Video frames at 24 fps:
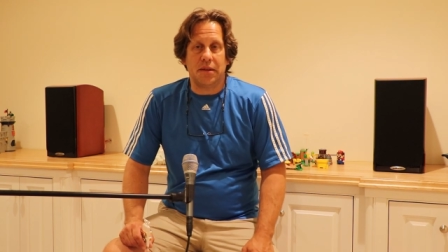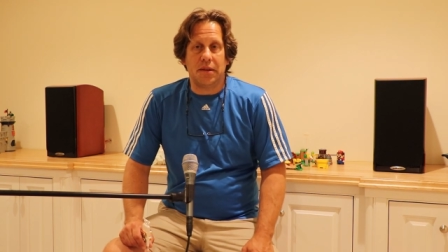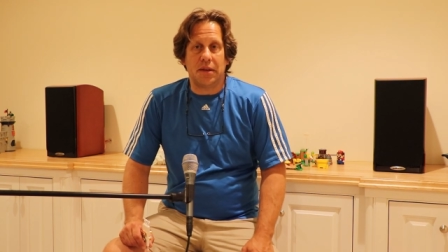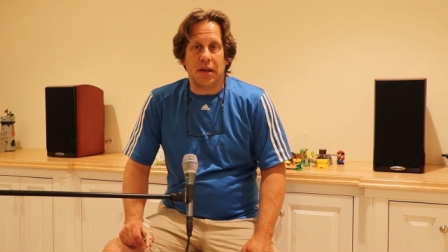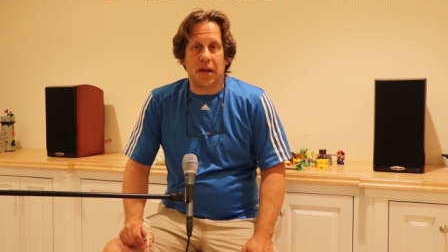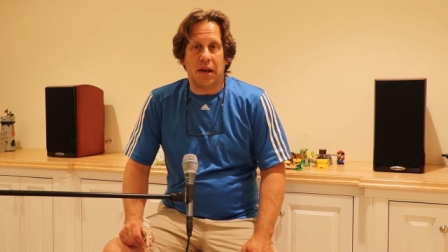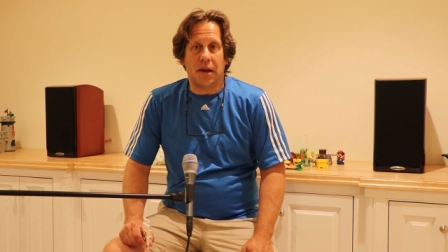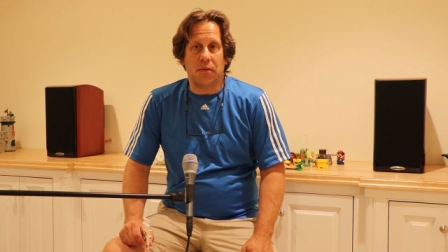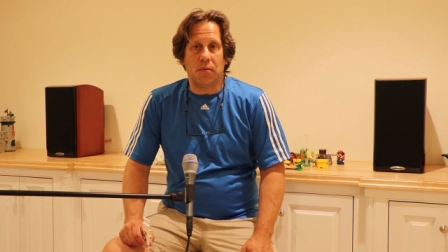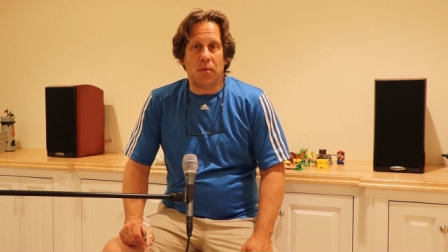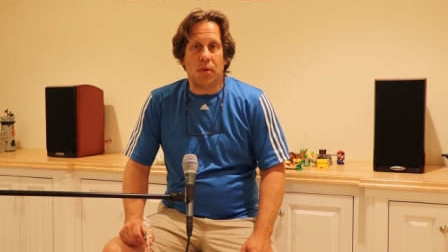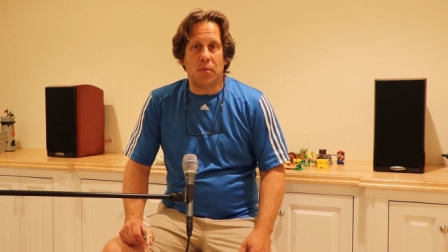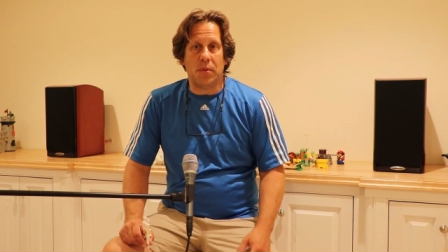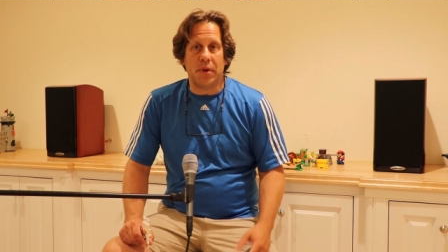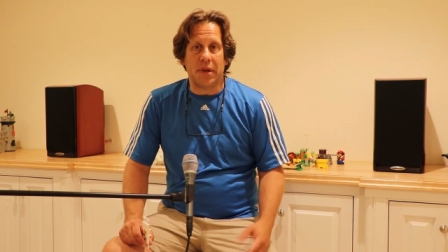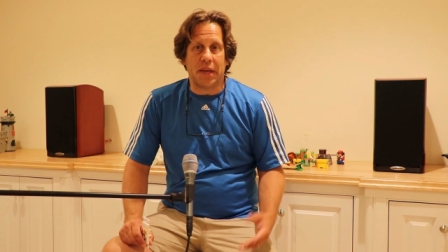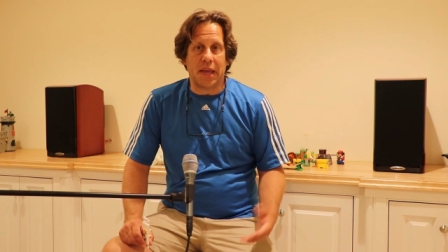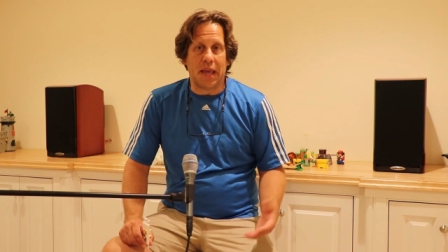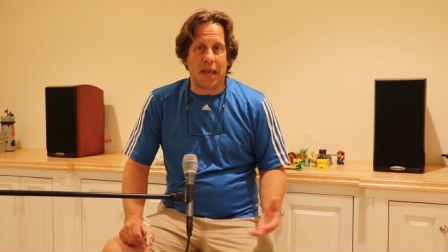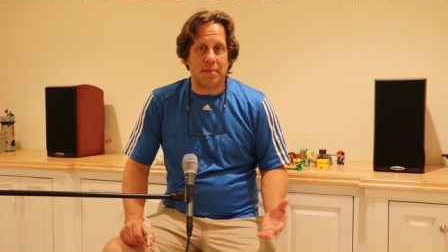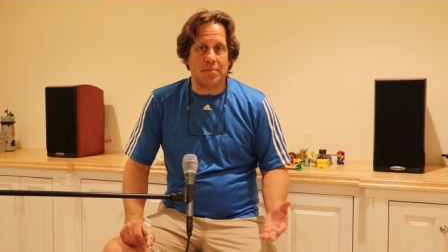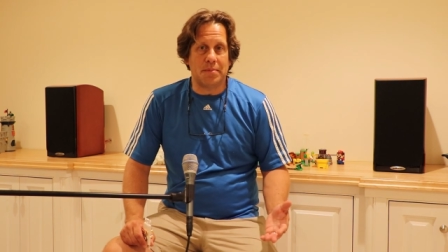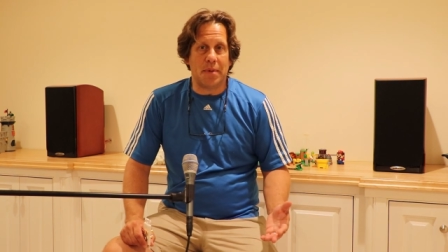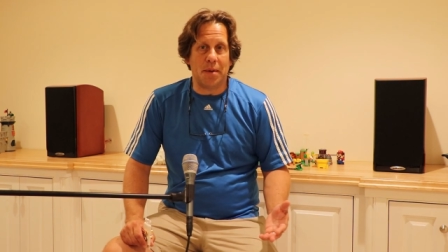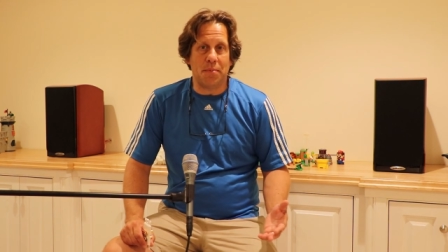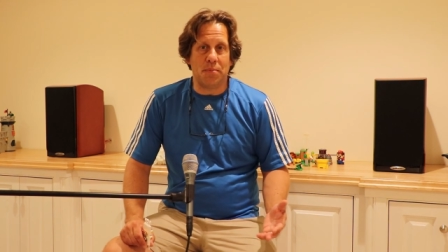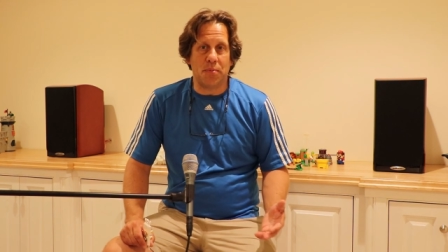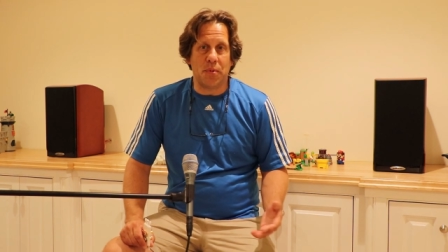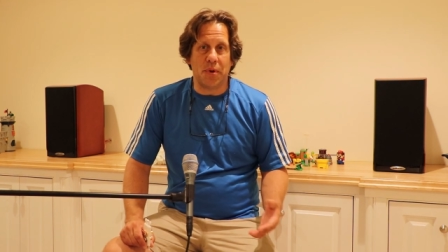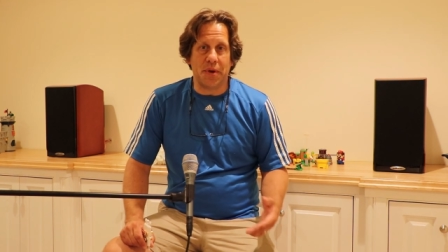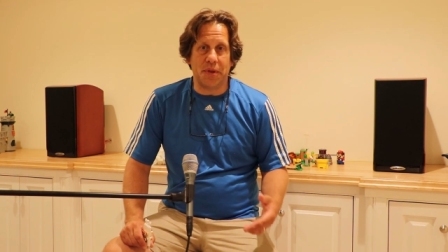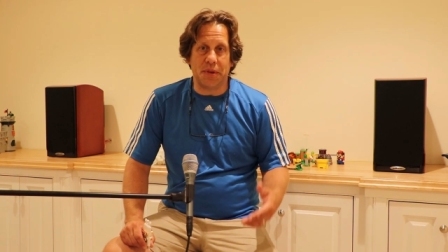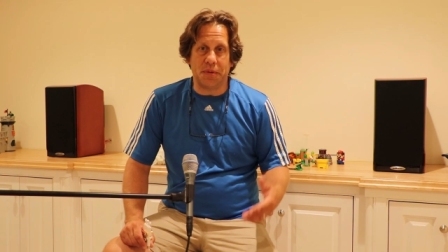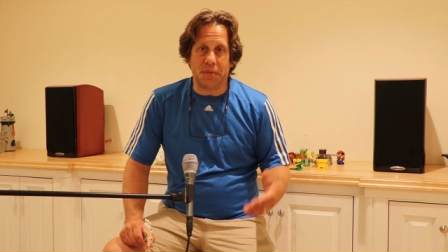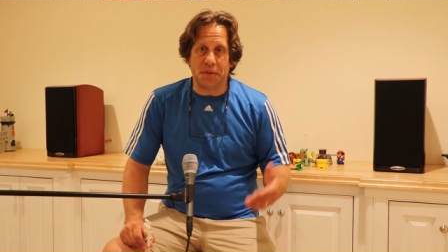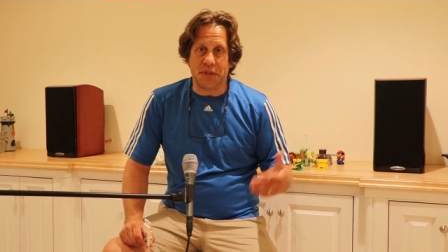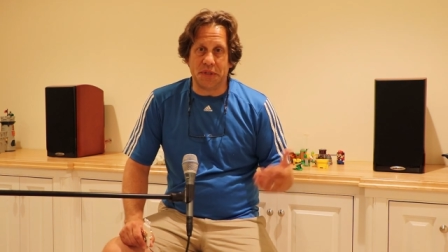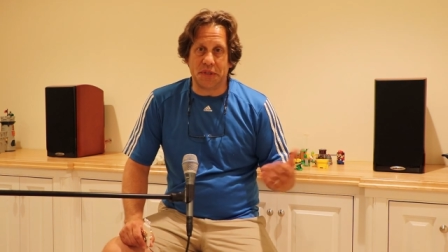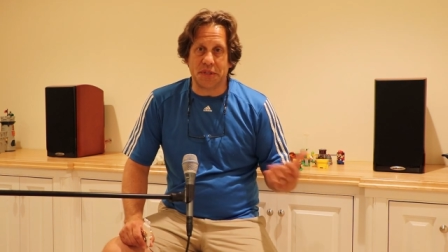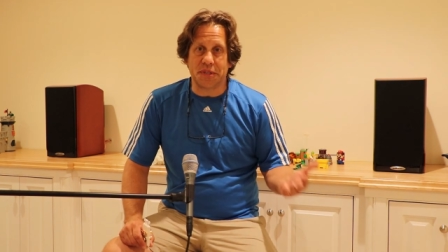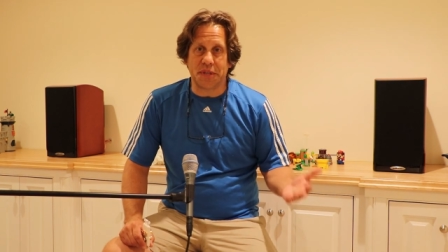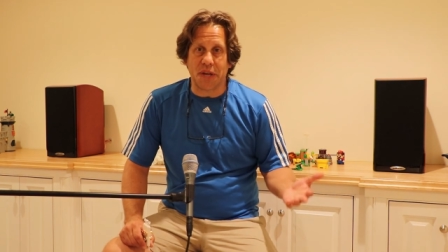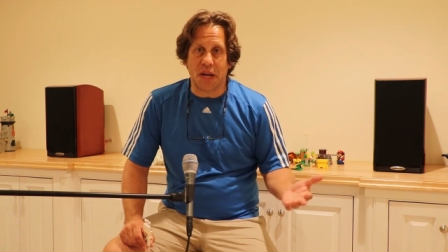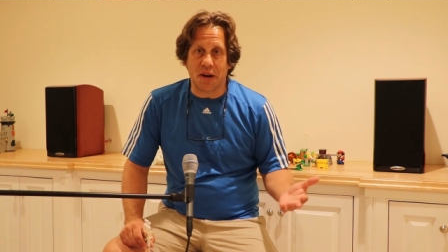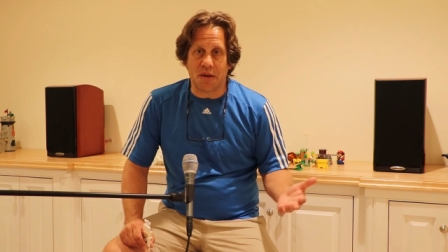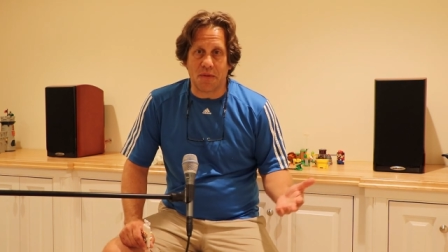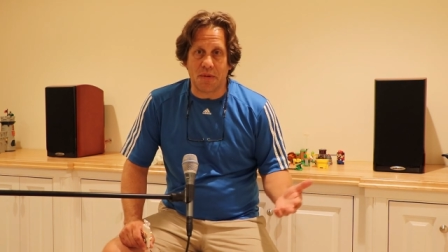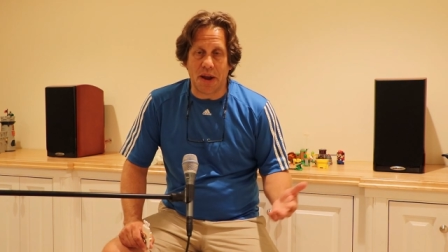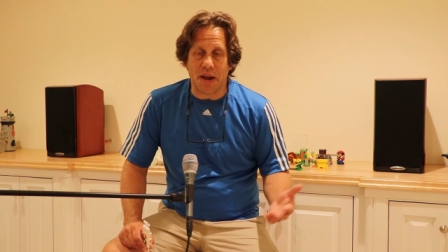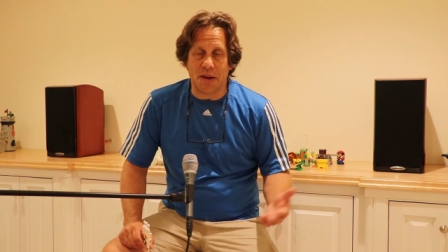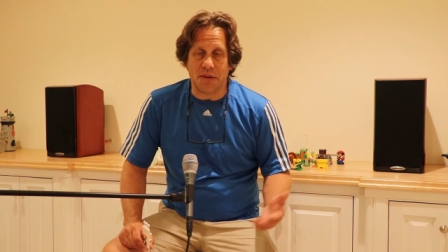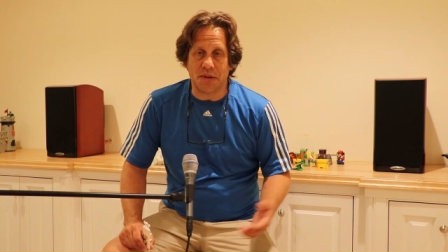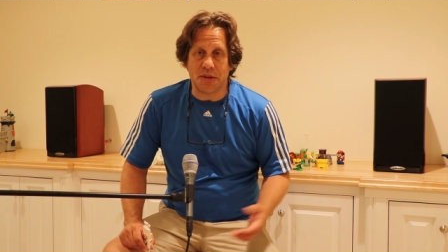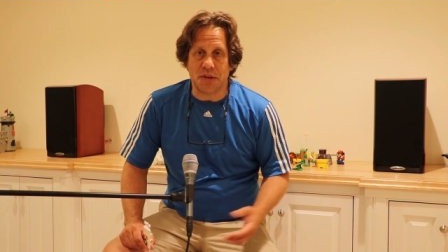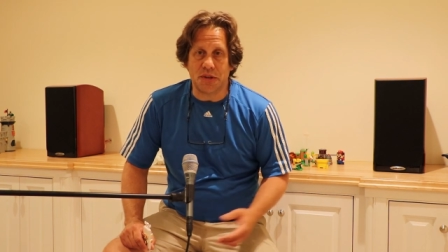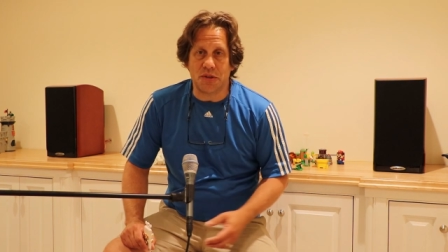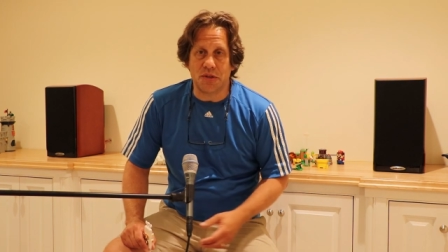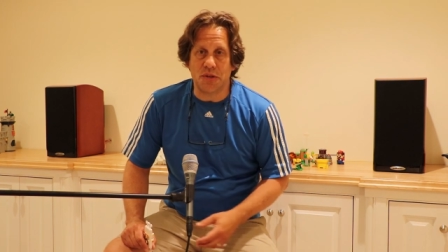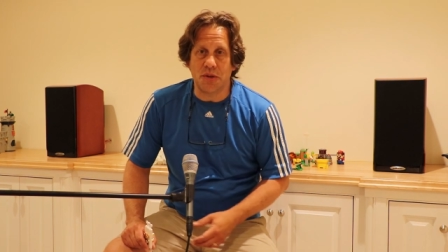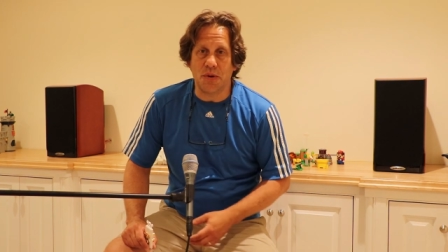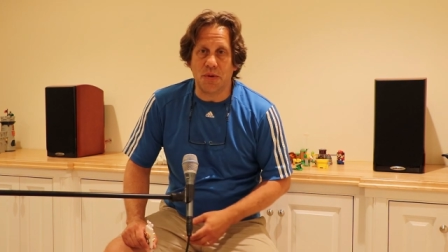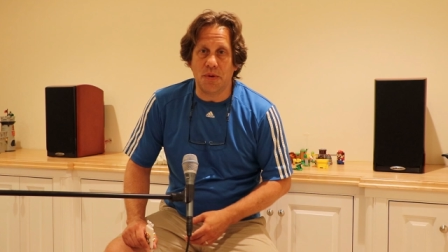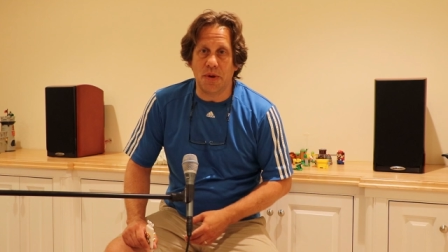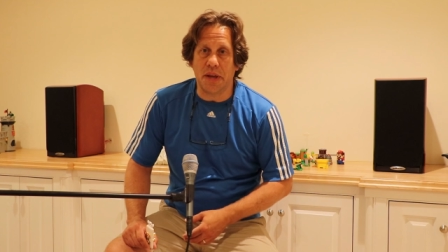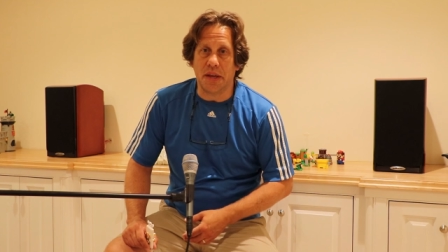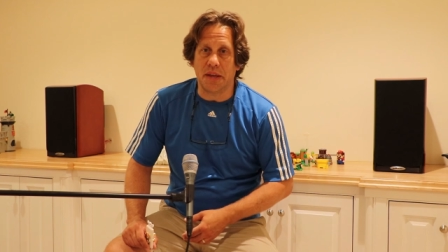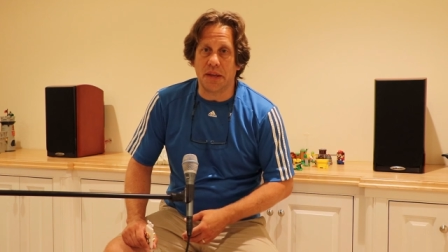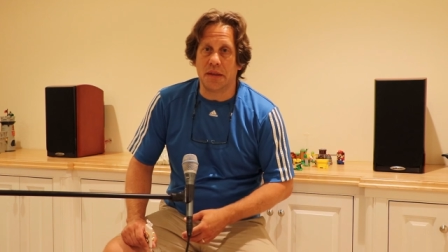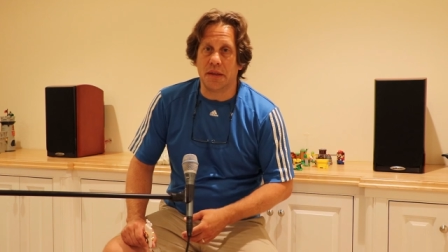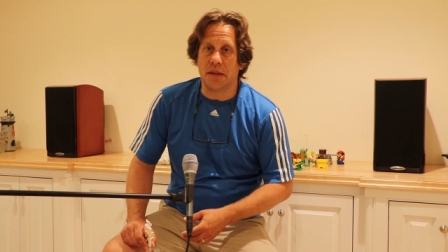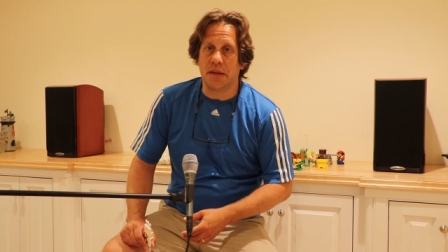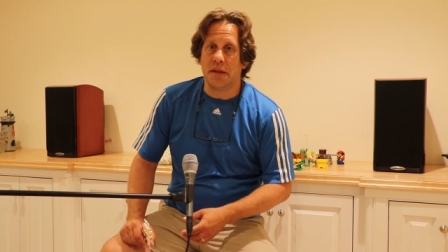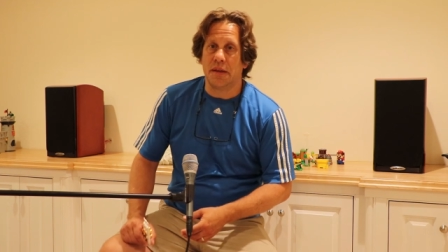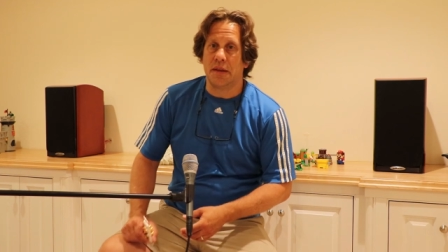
uh, what we came up with, and we just got around to doing,